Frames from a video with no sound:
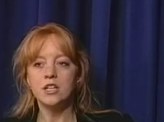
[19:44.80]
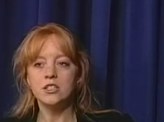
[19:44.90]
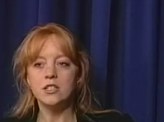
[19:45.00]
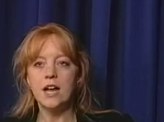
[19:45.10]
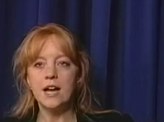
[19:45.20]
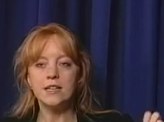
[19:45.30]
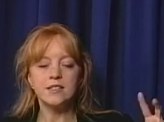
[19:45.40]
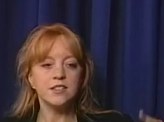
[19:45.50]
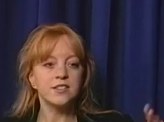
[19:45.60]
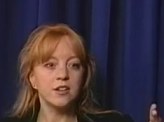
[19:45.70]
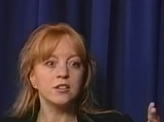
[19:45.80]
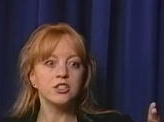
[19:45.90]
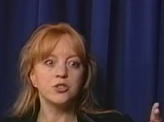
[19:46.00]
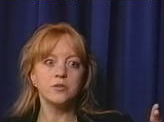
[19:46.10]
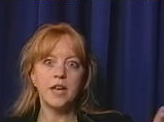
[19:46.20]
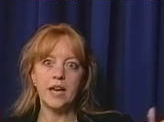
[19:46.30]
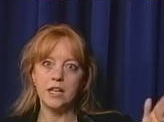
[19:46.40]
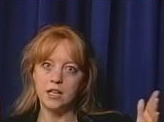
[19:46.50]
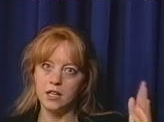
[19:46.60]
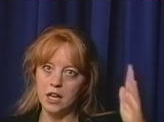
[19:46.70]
to not necessarily do that in